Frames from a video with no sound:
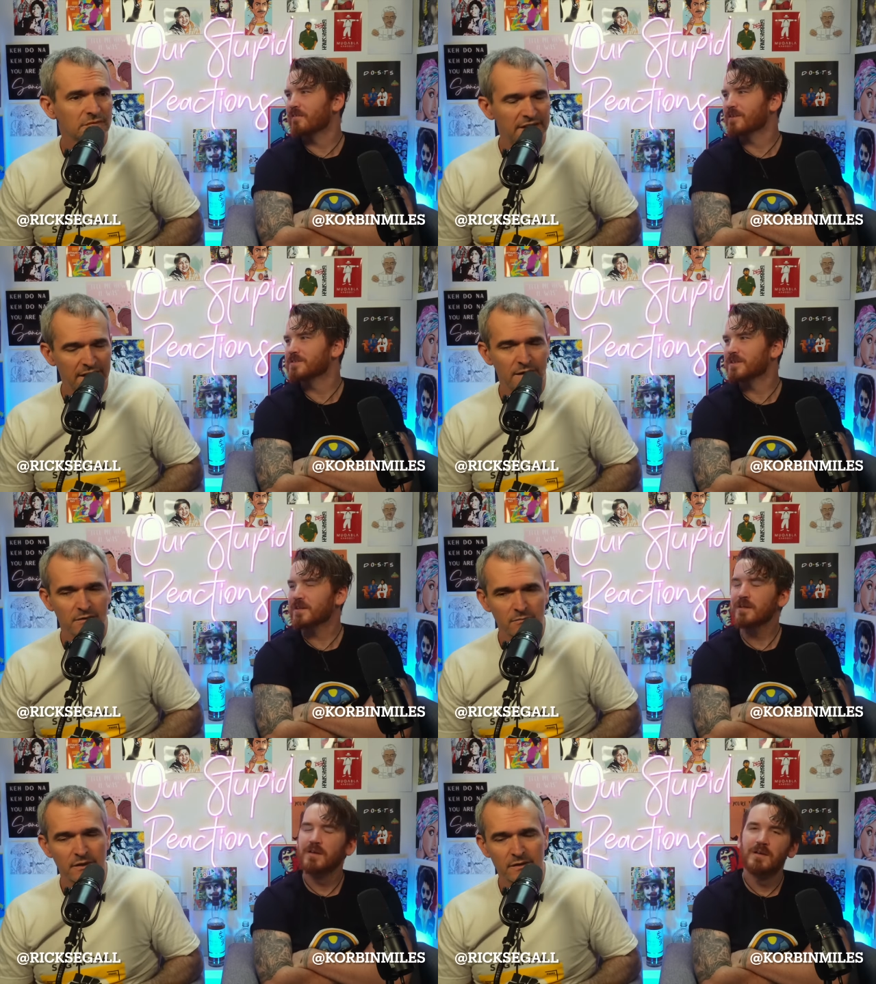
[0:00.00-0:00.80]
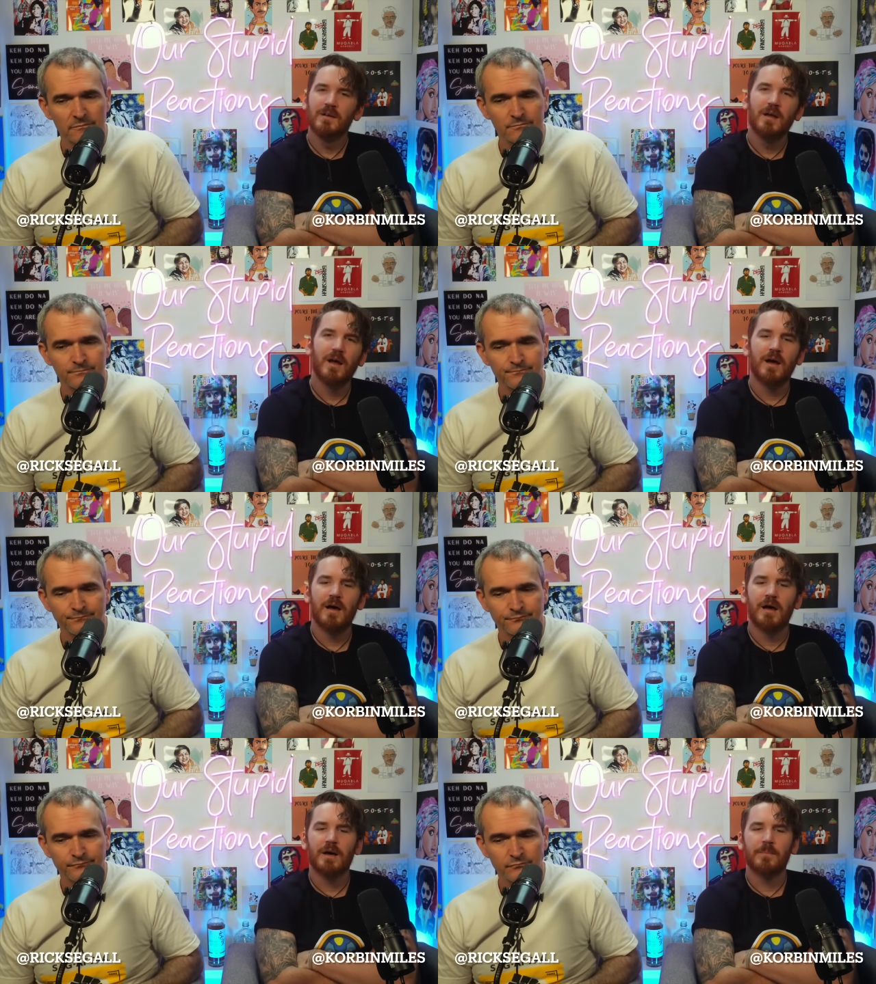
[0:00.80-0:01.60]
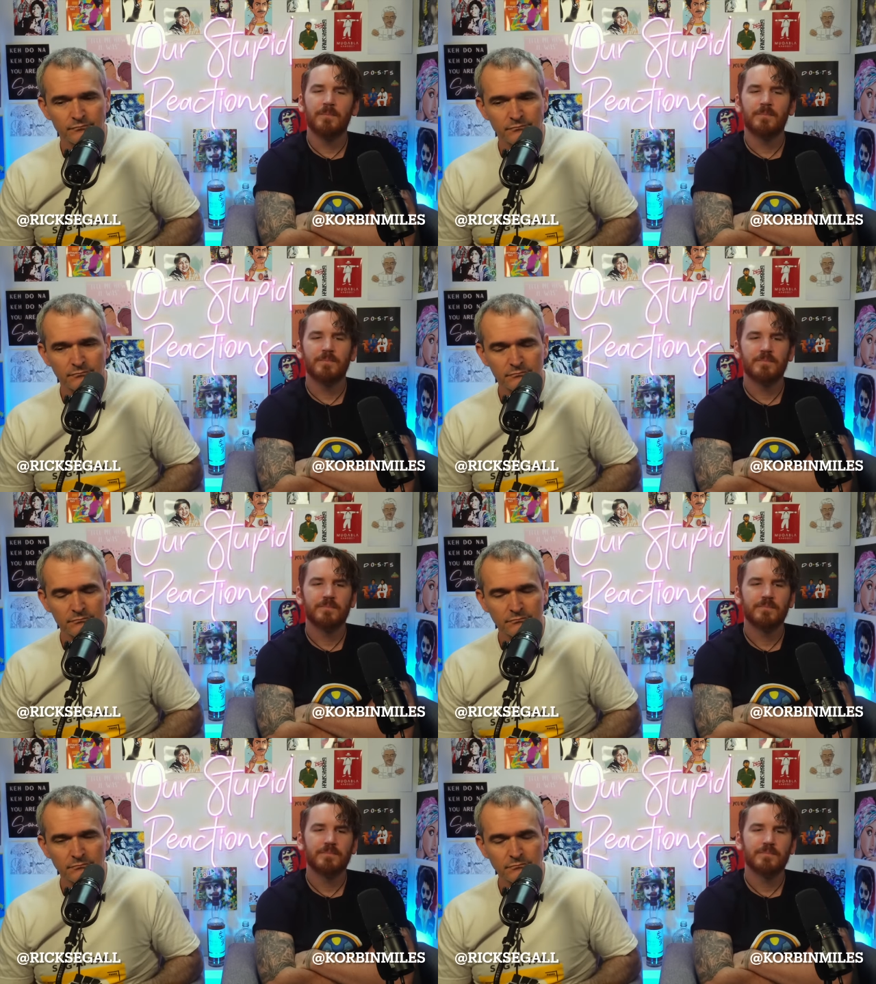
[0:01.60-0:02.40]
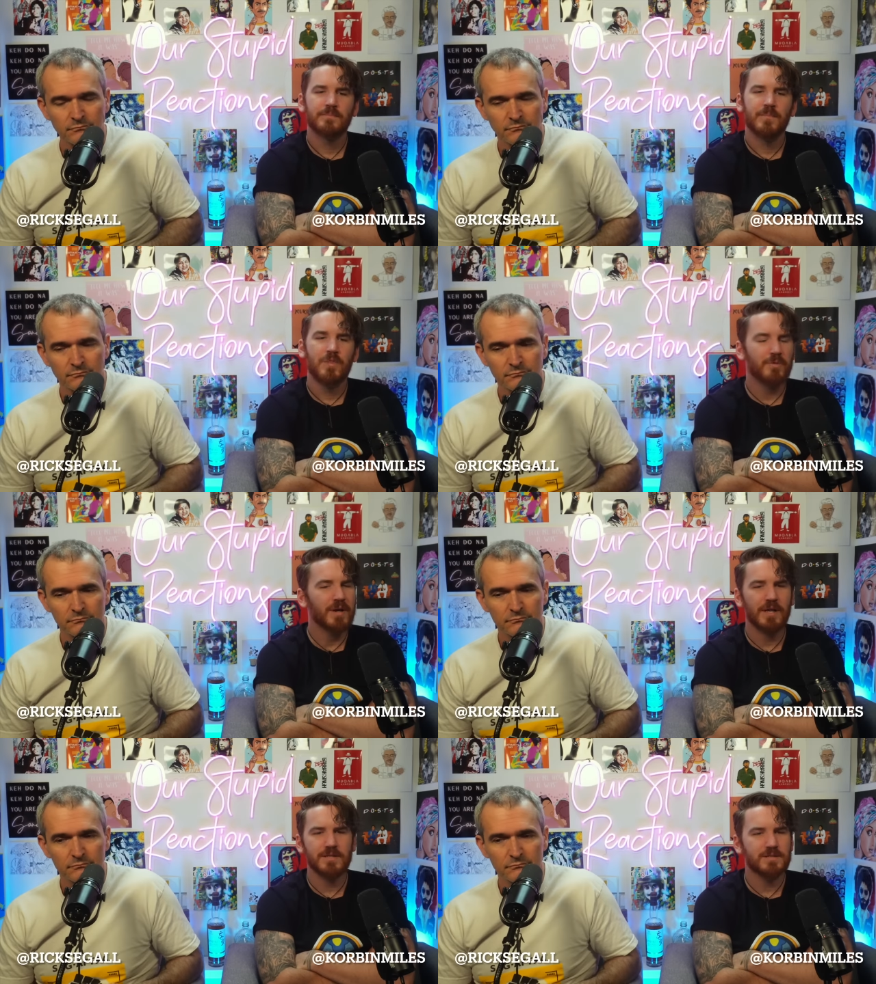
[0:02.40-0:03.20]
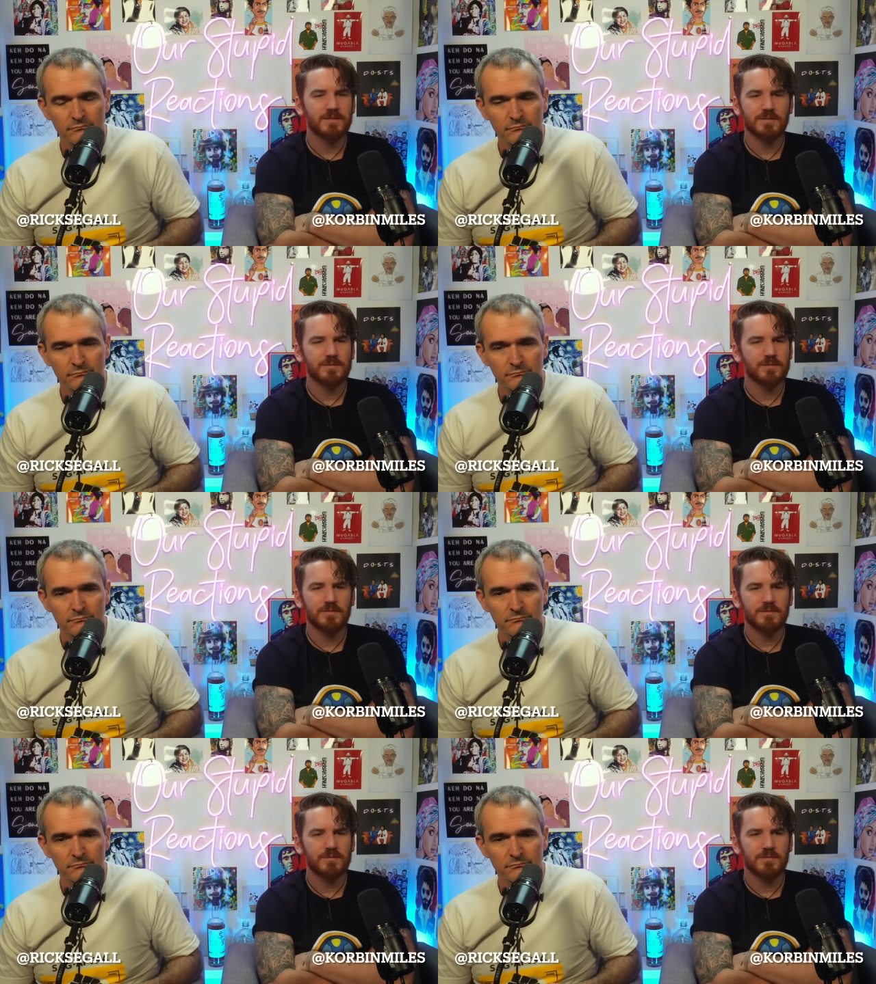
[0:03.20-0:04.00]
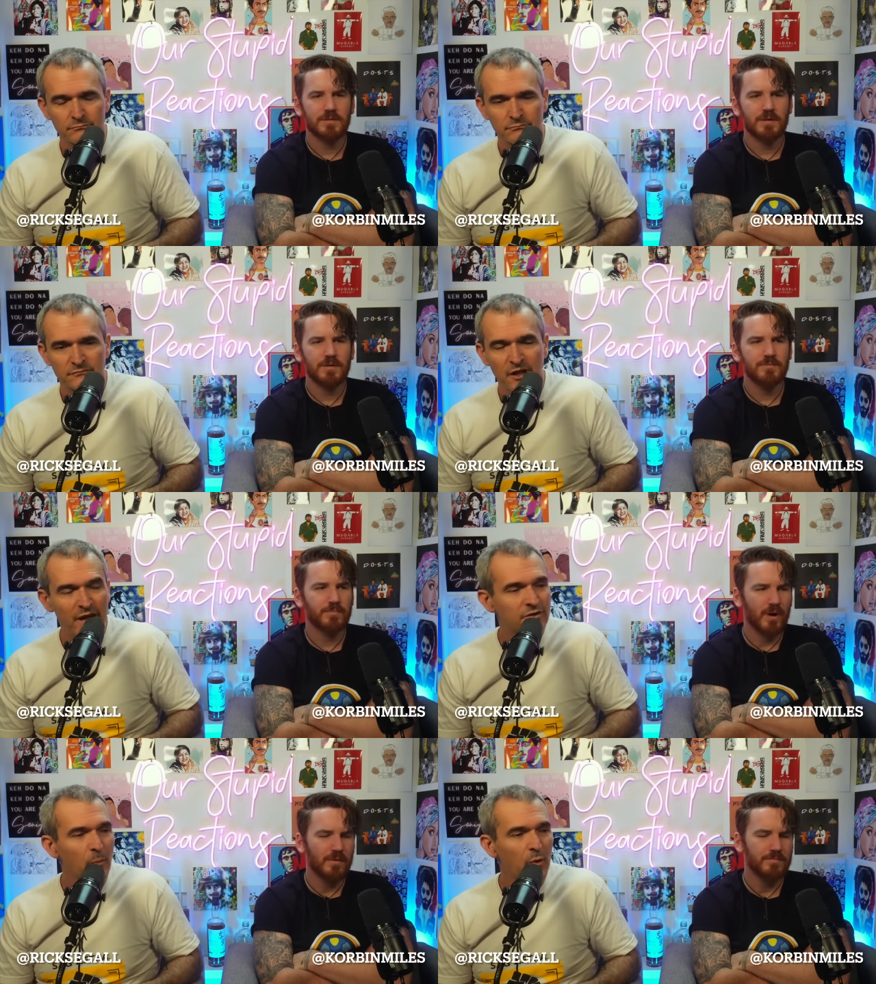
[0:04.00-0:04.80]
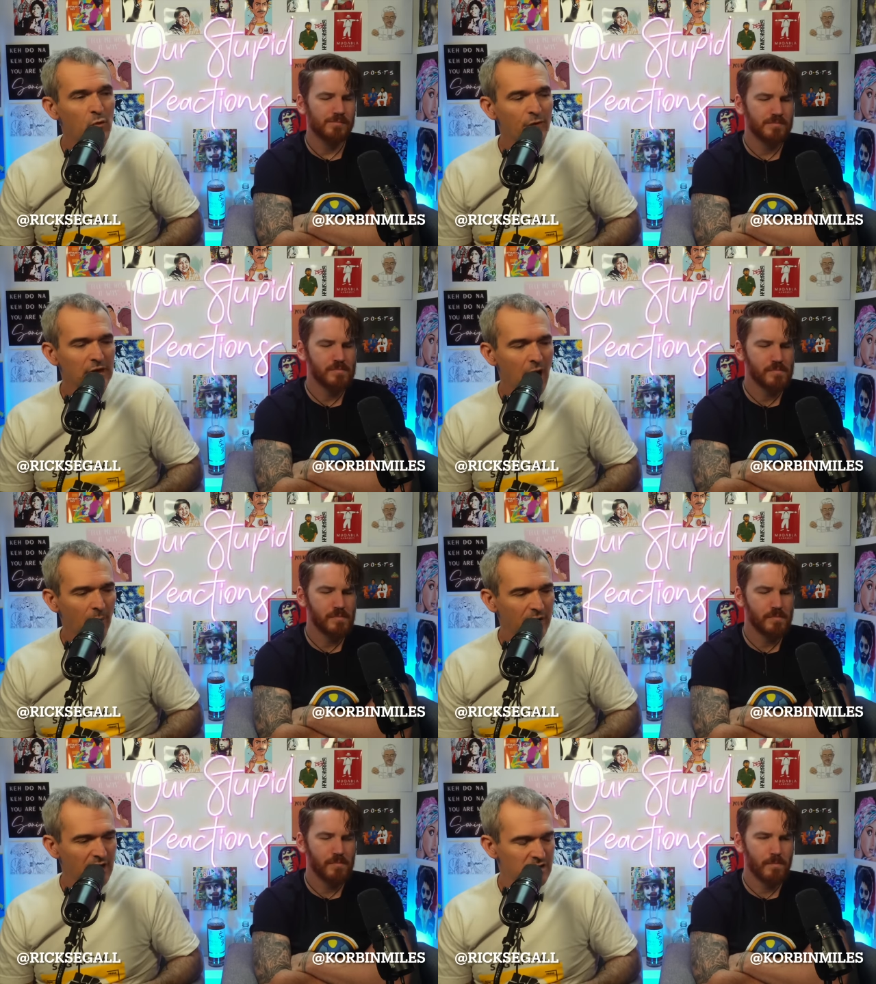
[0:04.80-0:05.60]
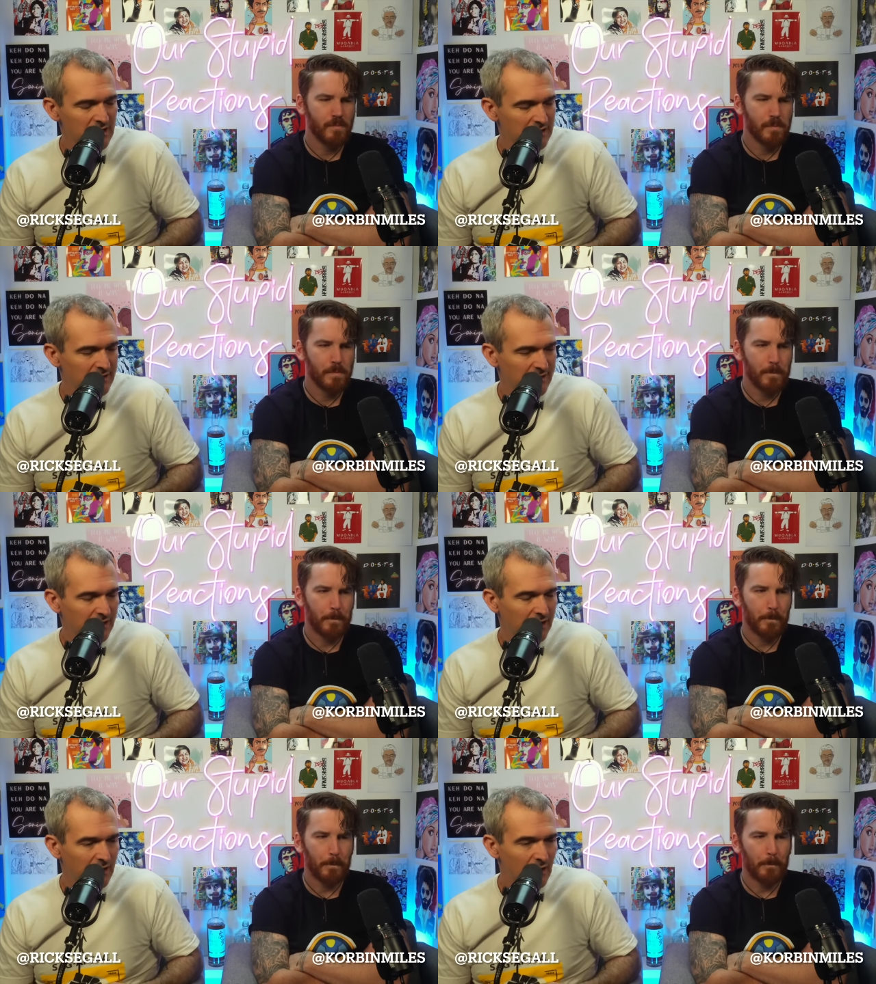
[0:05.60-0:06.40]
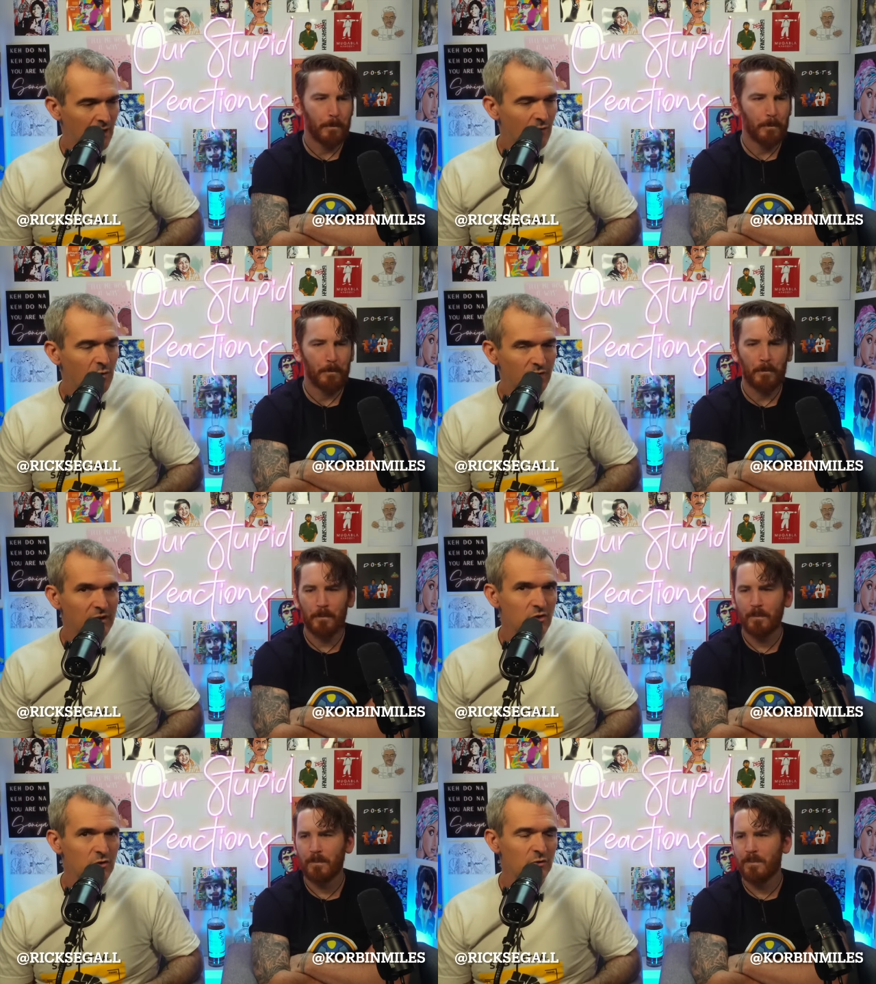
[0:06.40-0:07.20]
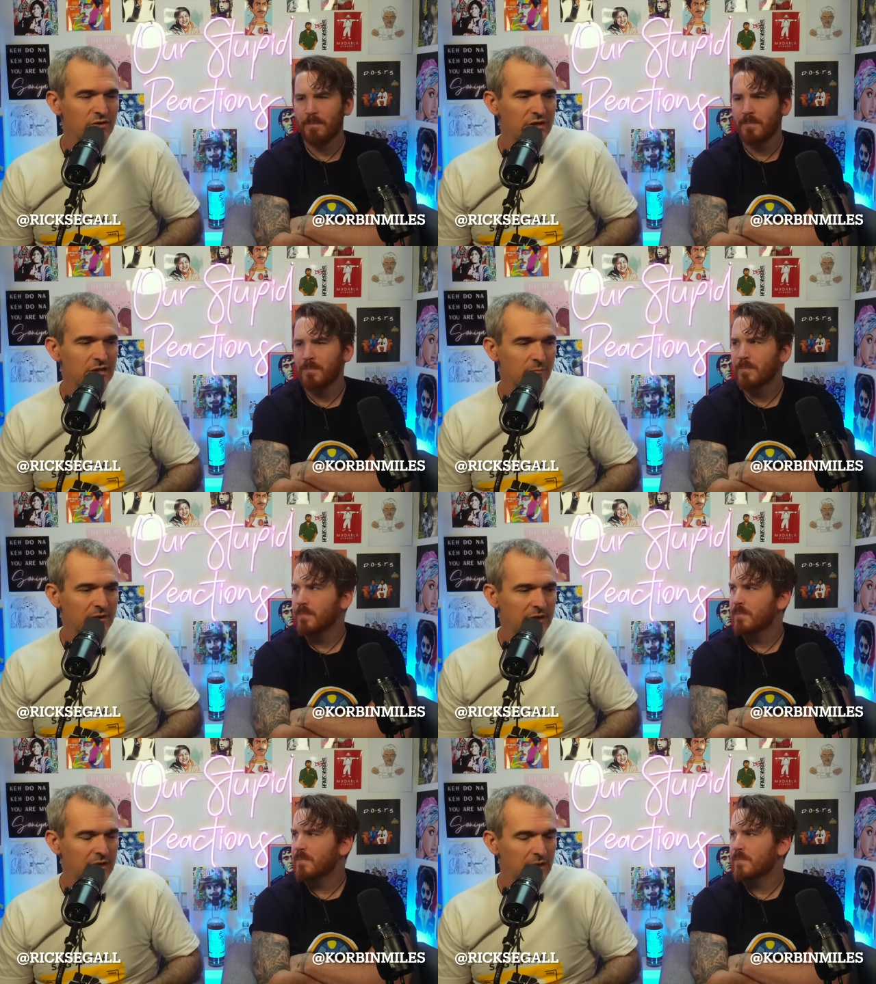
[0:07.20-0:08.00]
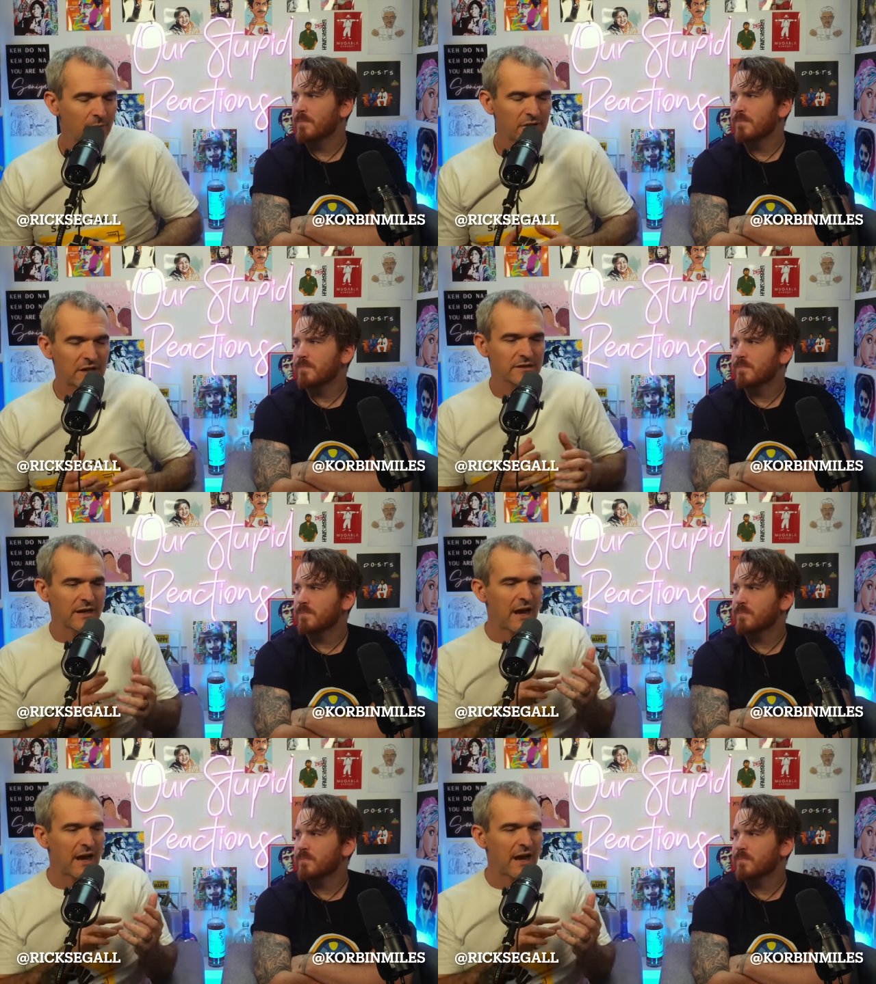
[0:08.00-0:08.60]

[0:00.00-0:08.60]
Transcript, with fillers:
Speaker 1: obviously. Yeah. Yeah.
Speaker 2: Three Idiots.
Speaker 1: It's a perfect combination, I think, for introducing somebody, because it